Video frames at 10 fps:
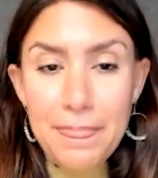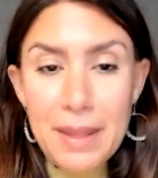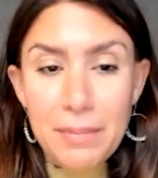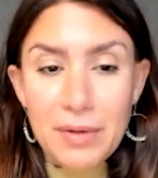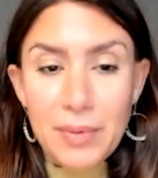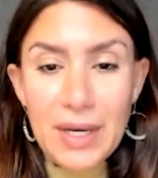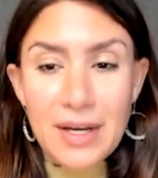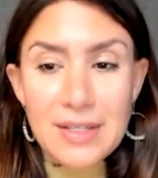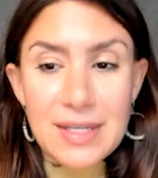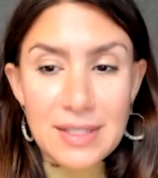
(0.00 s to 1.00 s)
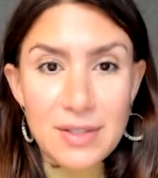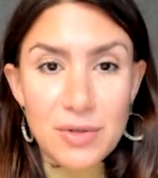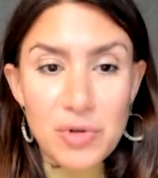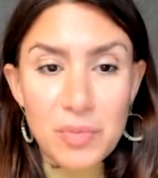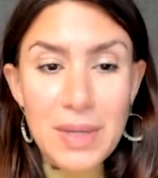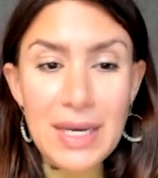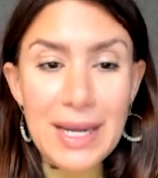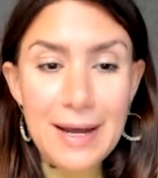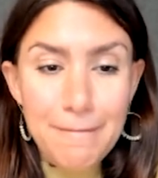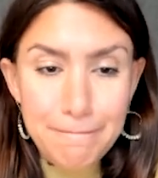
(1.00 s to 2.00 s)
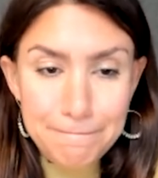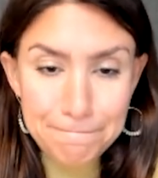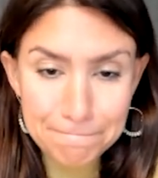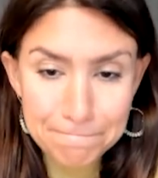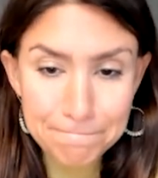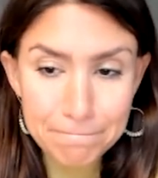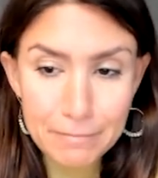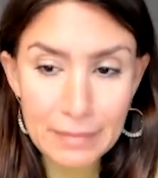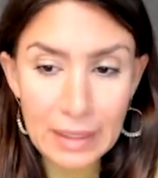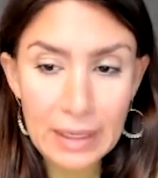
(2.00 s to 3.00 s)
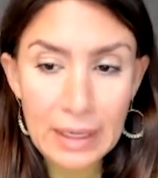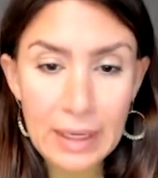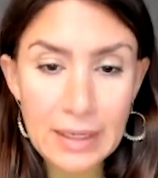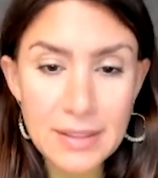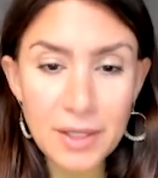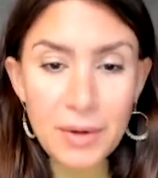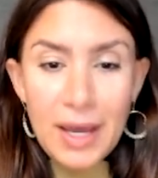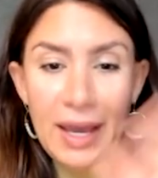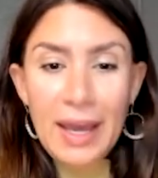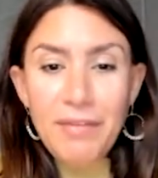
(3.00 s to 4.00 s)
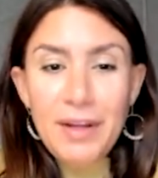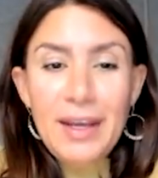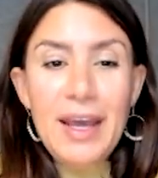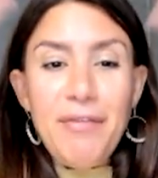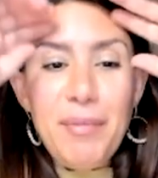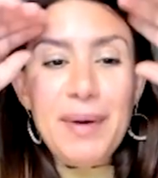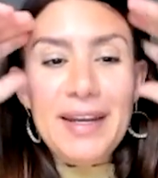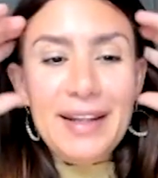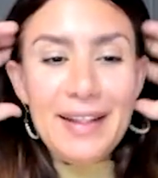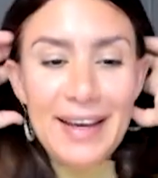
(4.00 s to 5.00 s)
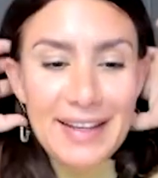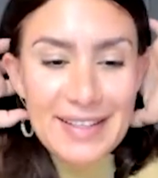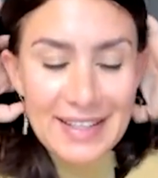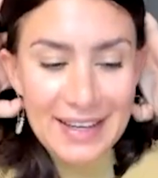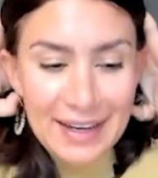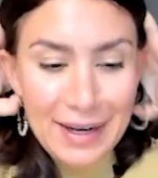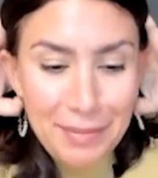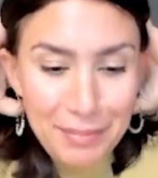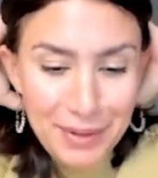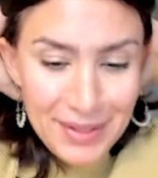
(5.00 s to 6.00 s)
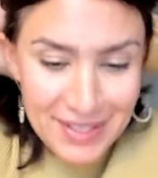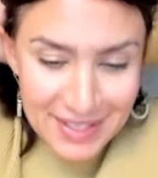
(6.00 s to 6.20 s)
between us and social media. So everybody likes numbers,